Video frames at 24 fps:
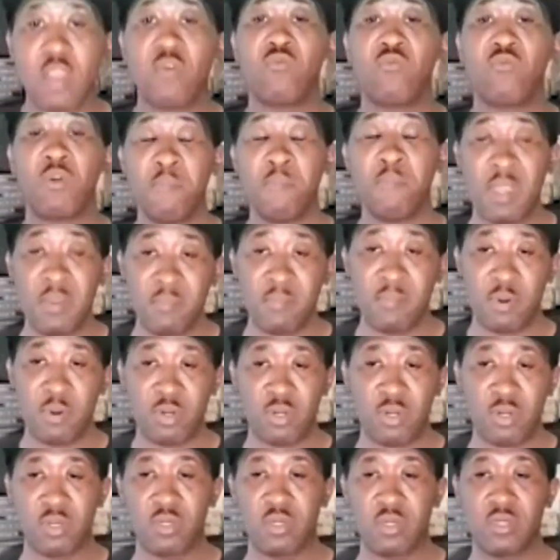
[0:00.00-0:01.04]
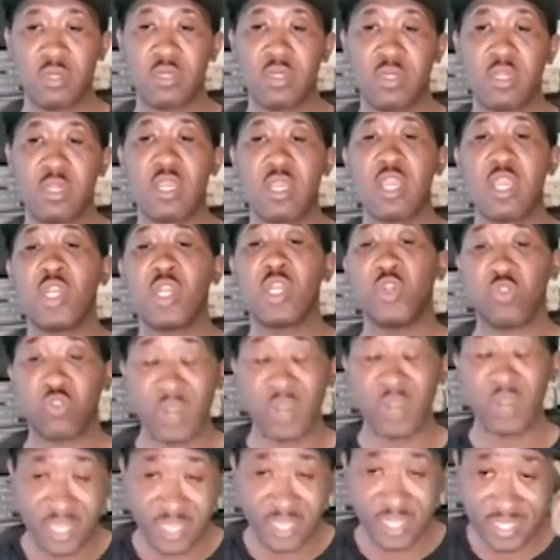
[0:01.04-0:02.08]
remember,
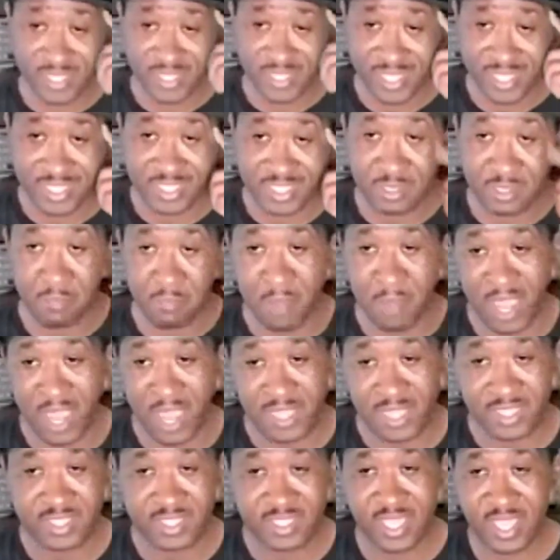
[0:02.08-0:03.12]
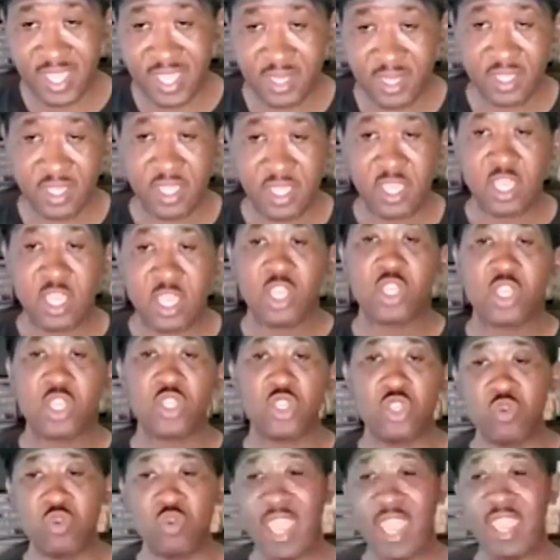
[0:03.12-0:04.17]
Greatness is a mindset.
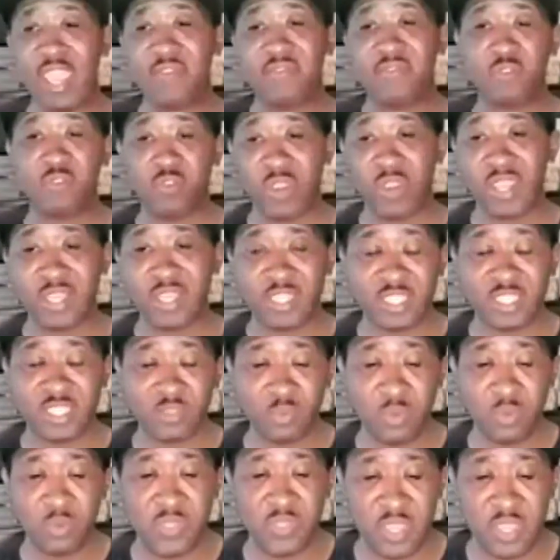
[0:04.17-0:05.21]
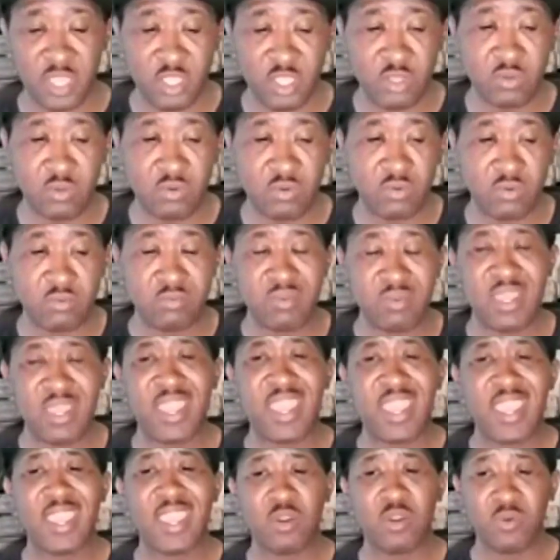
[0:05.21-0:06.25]
You have greatness within you.
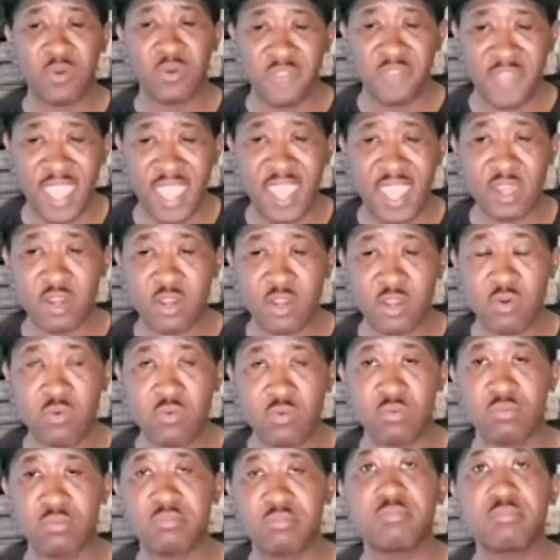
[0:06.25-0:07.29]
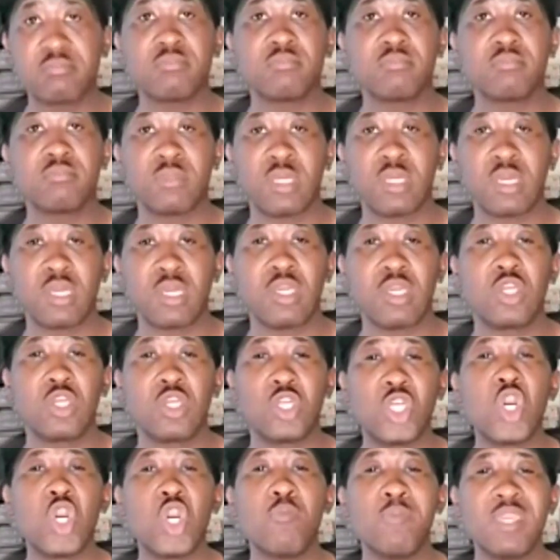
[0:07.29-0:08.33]
And on that note,
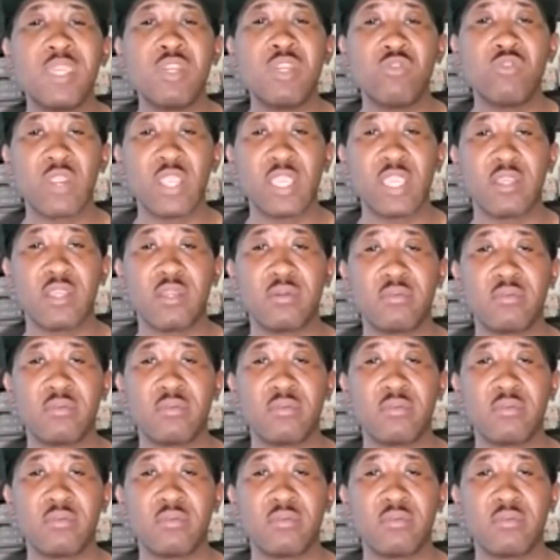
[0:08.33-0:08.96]
go be great.